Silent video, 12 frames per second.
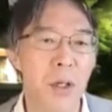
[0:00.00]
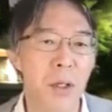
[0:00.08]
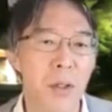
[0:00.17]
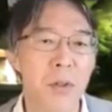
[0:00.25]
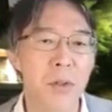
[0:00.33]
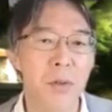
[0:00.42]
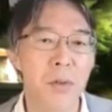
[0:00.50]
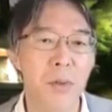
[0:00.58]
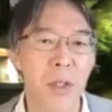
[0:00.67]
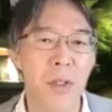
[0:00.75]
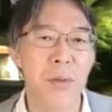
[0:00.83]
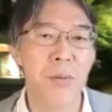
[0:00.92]

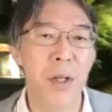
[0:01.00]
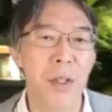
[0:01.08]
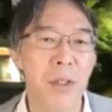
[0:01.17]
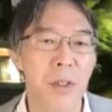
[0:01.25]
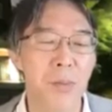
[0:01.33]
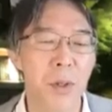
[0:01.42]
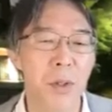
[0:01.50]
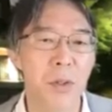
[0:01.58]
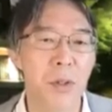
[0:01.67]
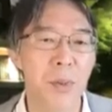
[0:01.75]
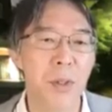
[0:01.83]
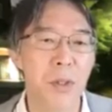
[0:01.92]
short-range valence bond
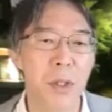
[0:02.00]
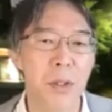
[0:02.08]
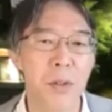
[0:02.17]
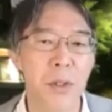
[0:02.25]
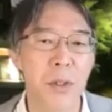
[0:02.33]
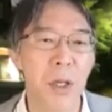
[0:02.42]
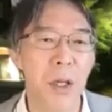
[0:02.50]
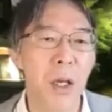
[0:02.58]
spin singlet?